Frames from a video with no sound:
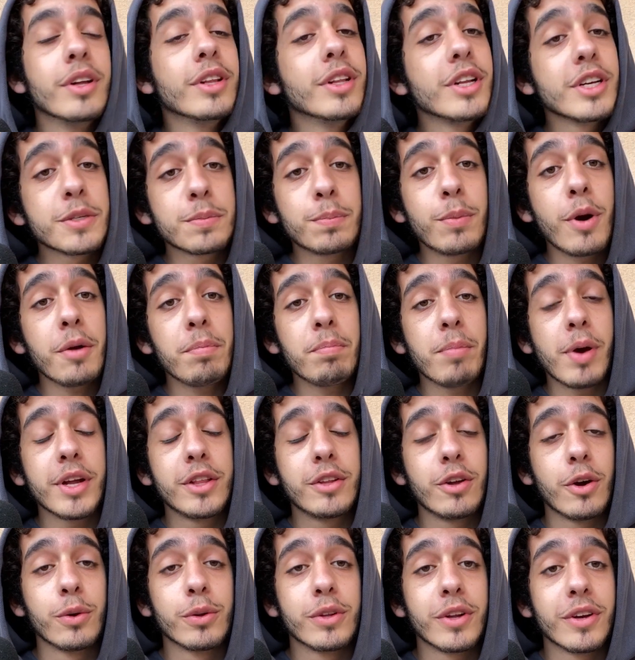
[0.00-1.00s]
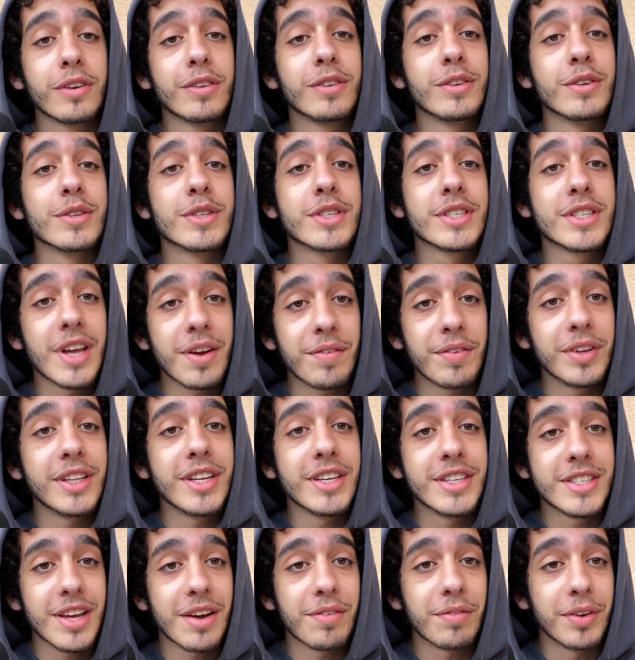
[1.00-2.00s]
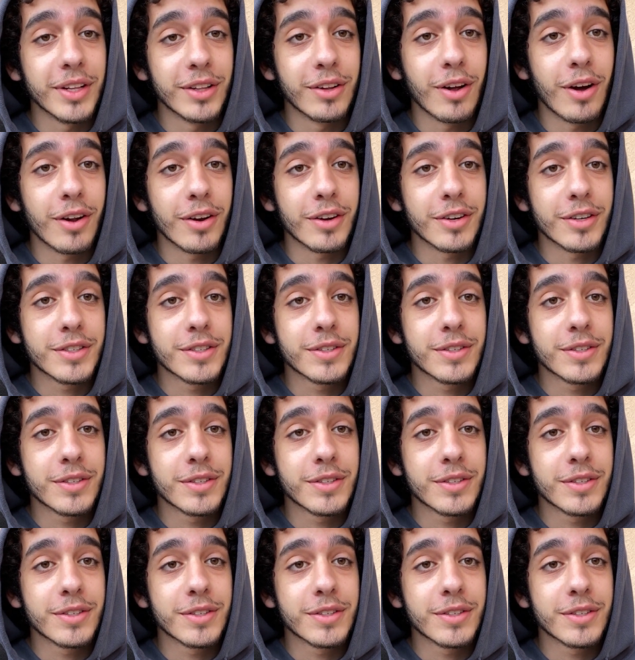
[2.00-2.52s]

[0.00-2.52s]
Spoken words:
This brought my total to $77.